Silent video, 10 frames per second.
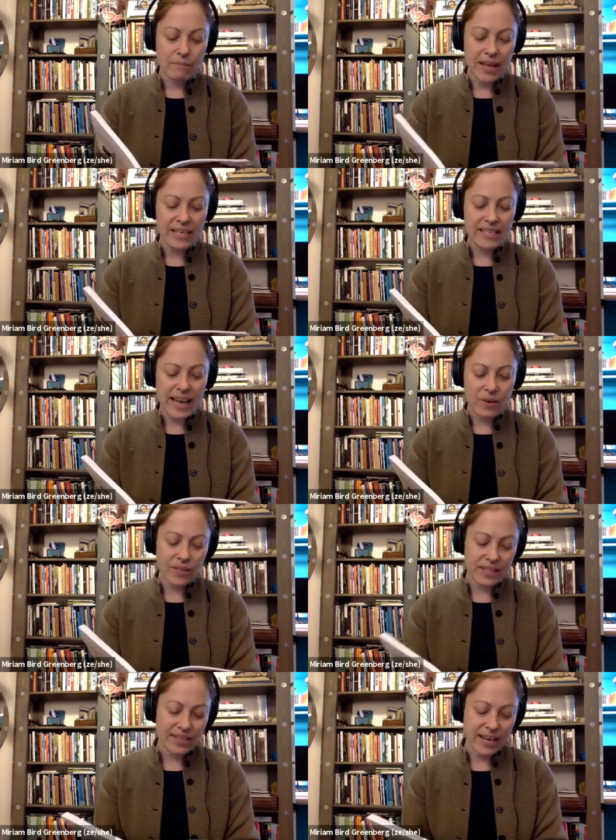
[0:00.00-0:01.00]
bedded down
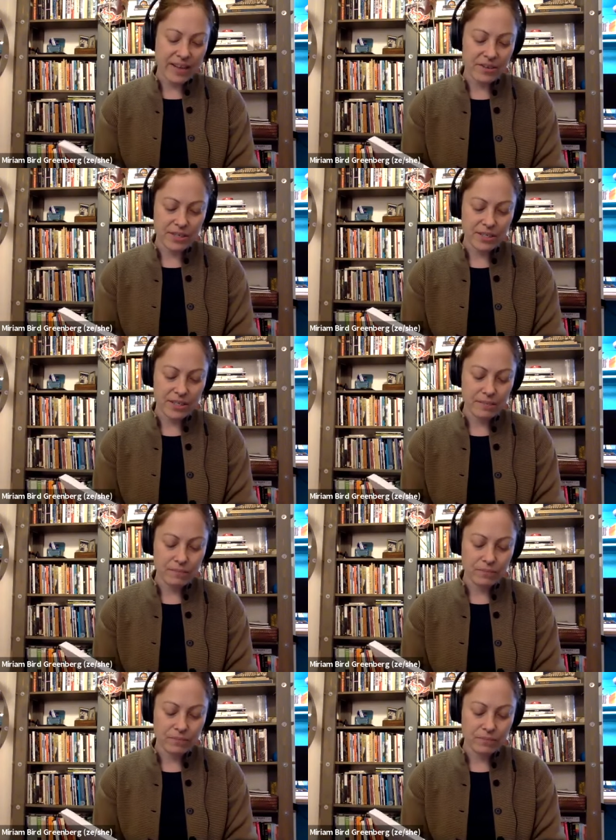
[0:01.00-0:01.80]
at their tethers.